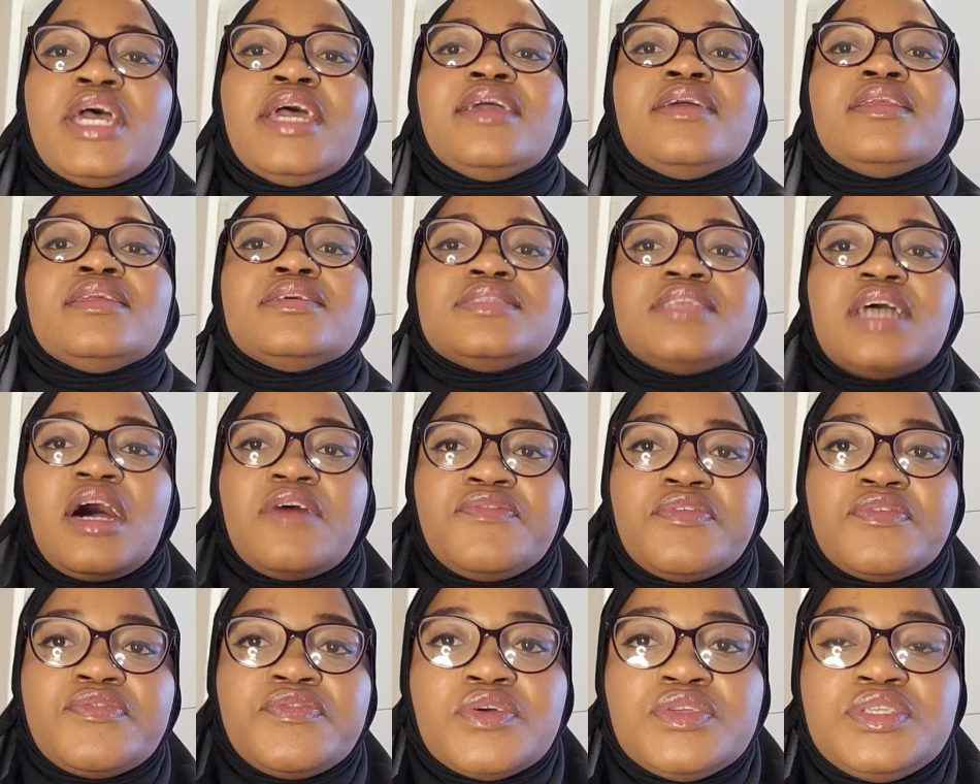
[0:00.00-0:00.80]
It is
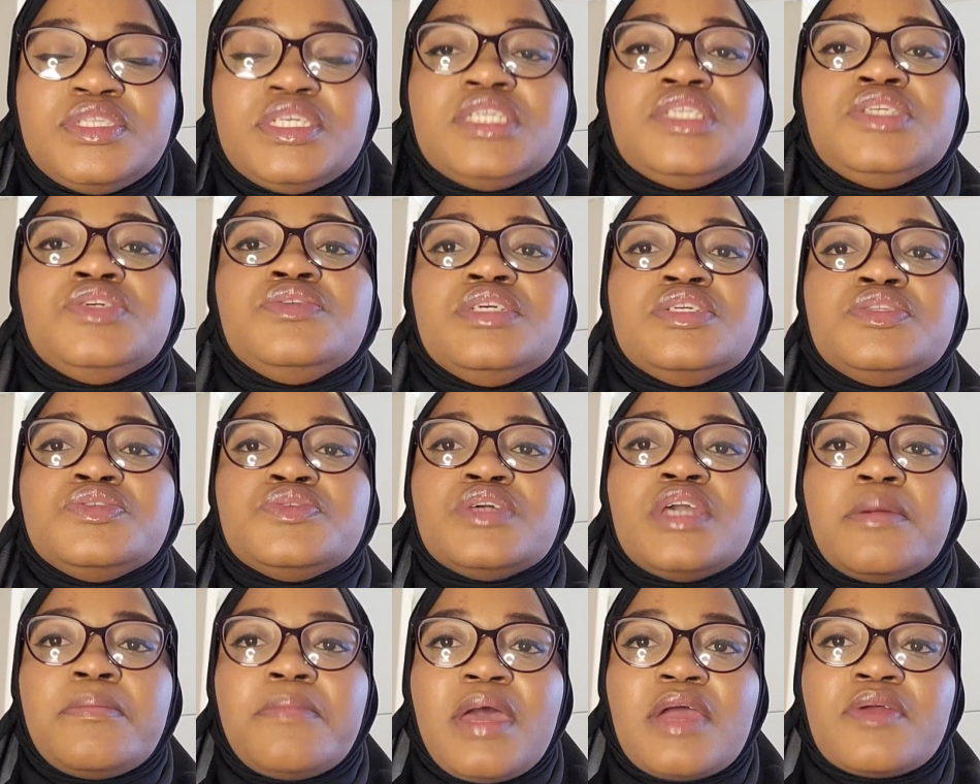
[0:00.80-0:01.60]
half of your deen. You need to
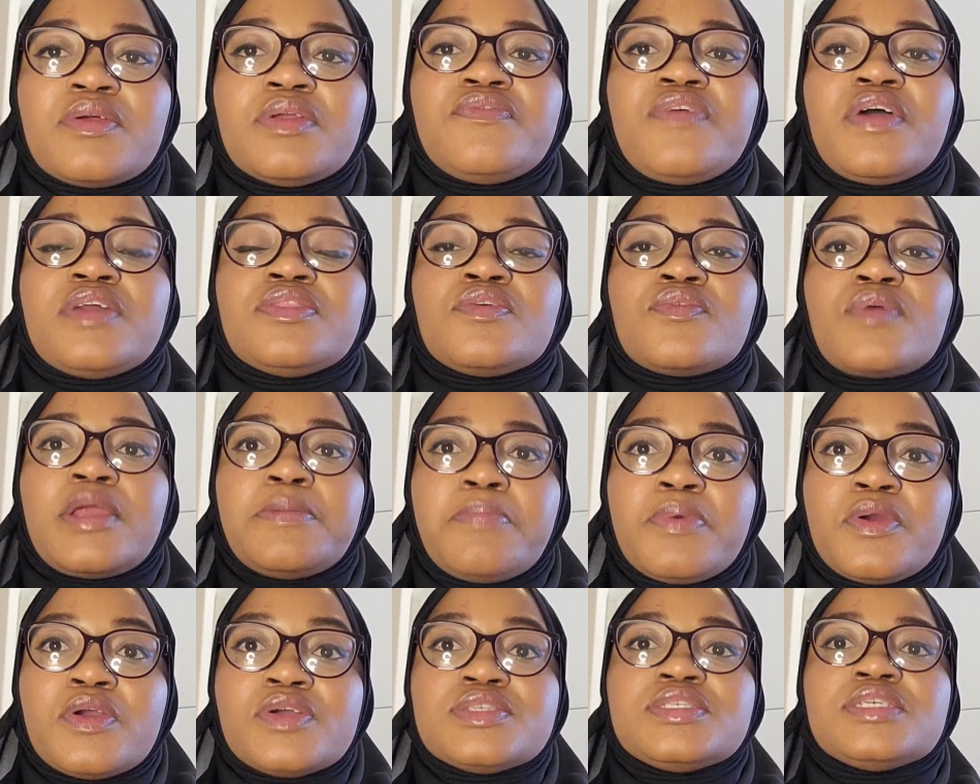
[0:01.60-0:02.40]
get married. Find the
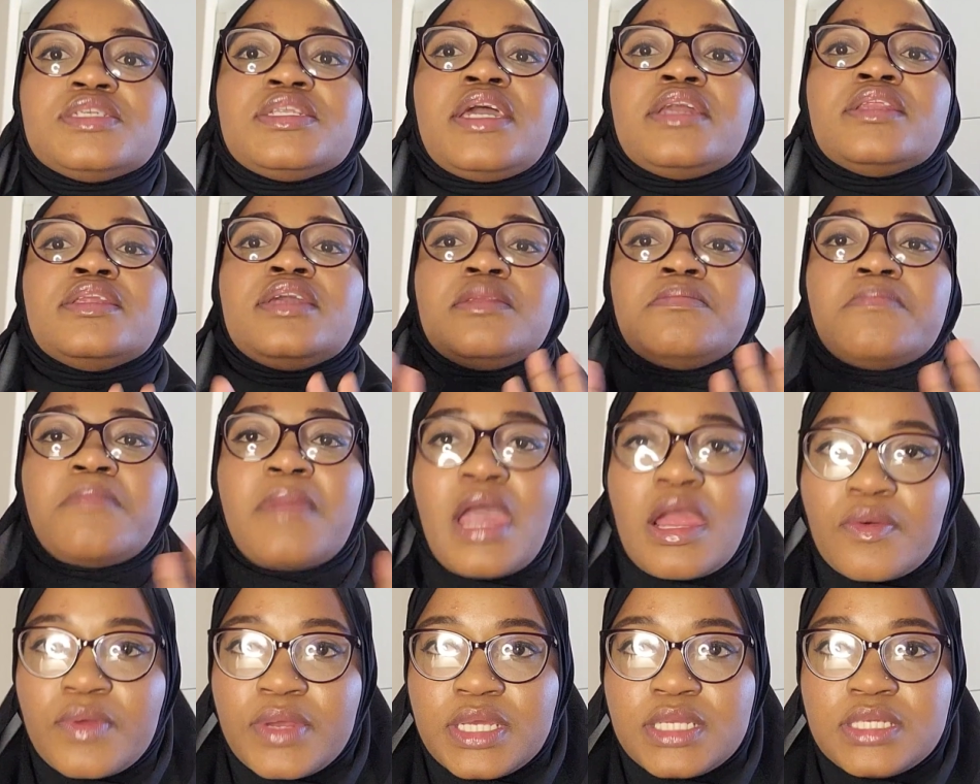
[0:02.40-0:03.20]
right person and get
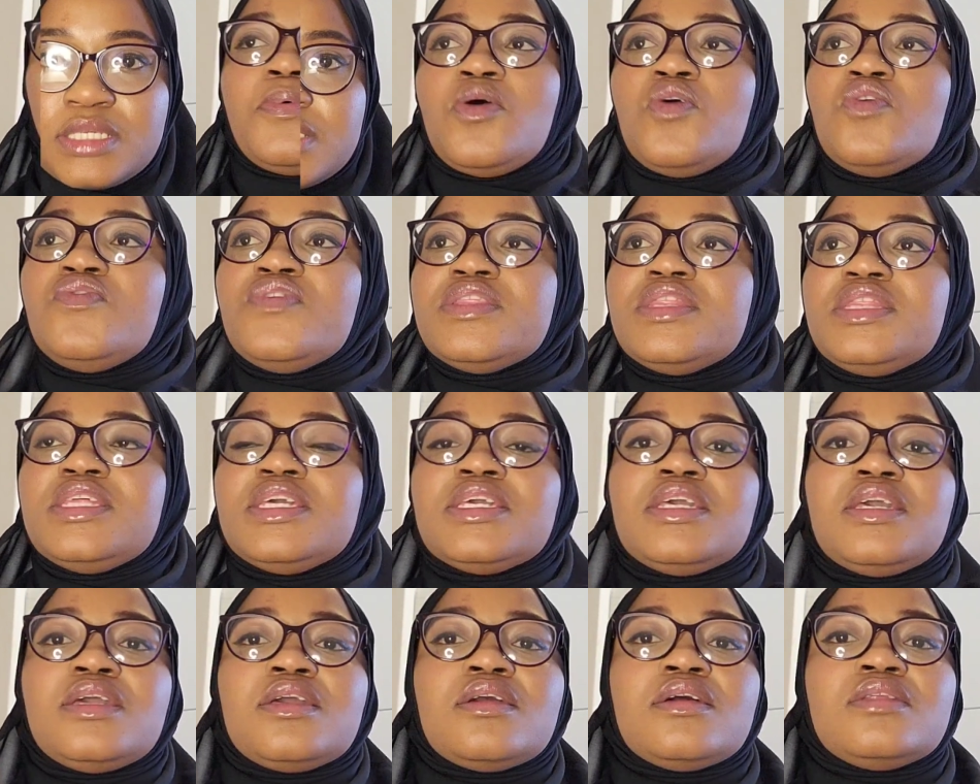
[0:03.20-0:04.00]
married. Stop
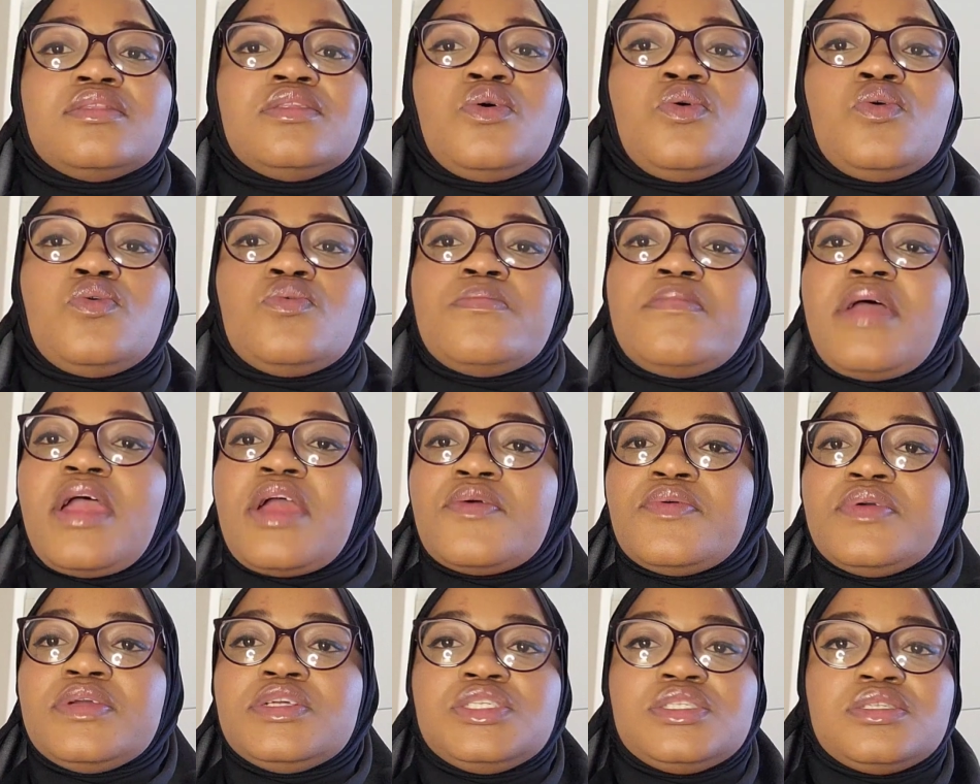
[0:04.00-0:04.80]
overthinking the whole
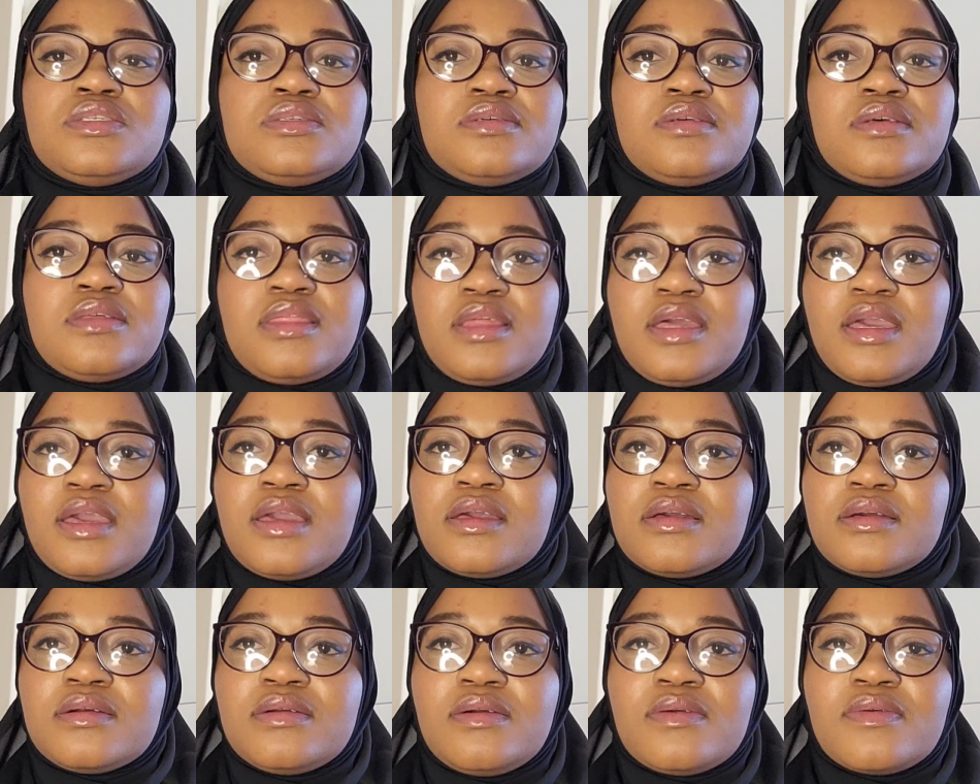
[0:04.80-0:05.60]
marriage
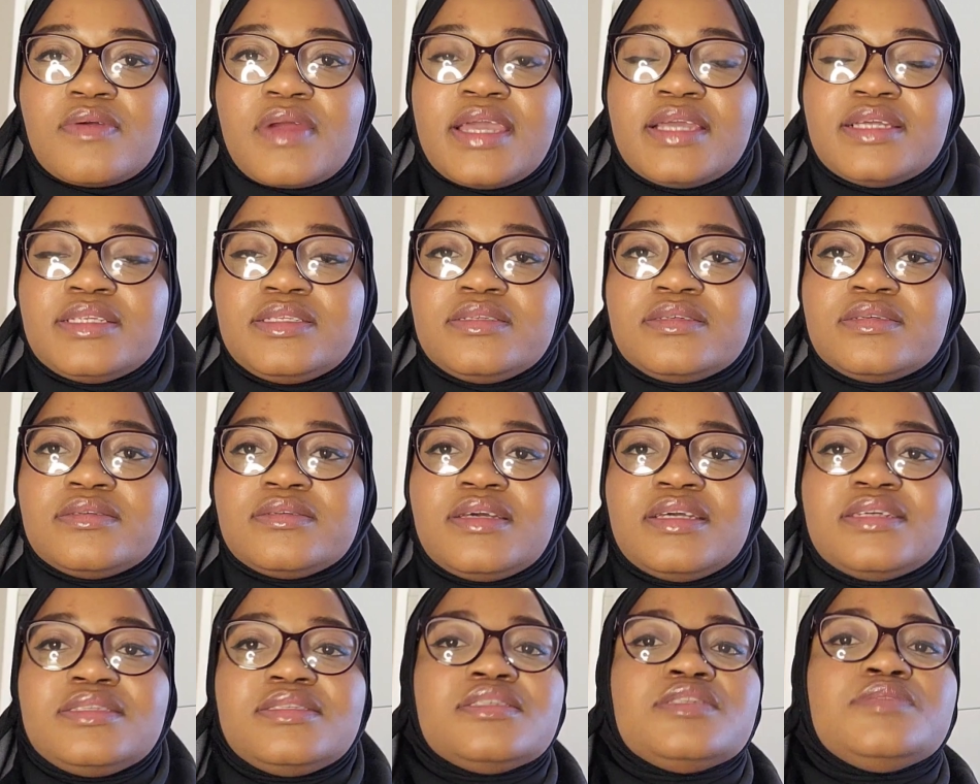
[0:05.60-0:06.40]
thing, all right?
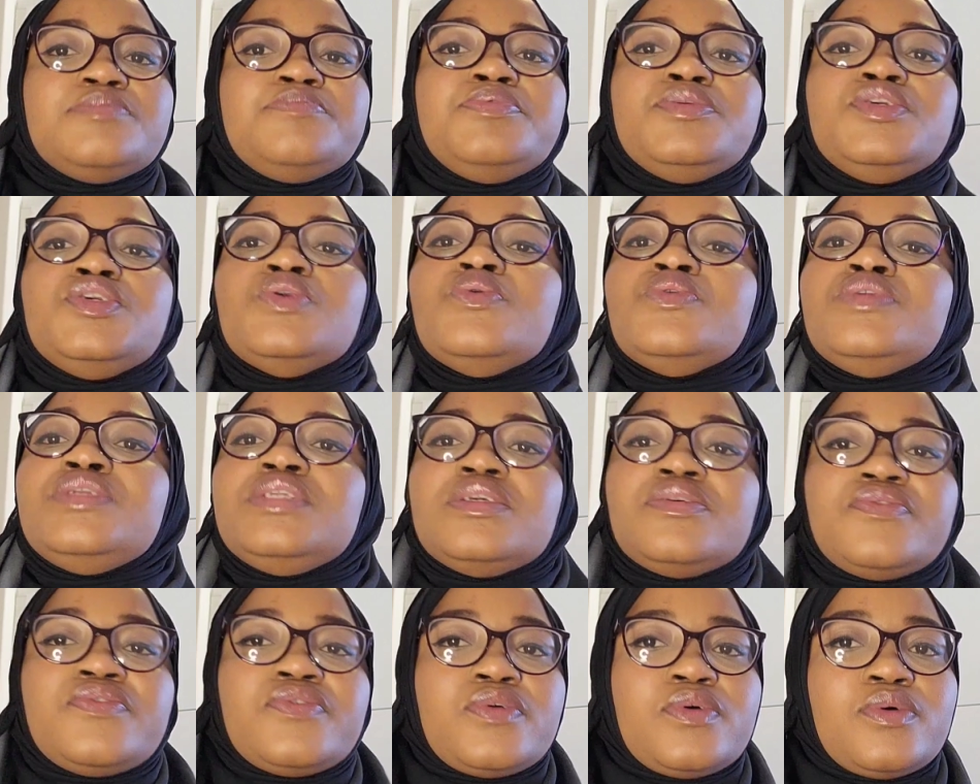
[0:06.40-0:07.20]
It is
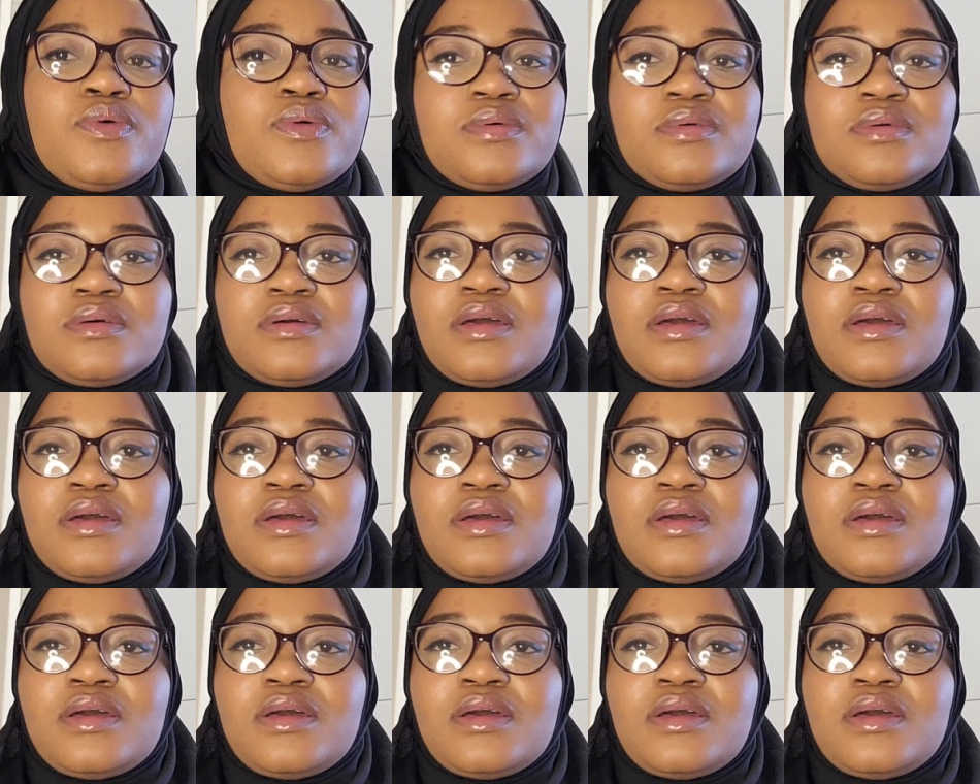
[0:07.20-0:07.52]
beautiful.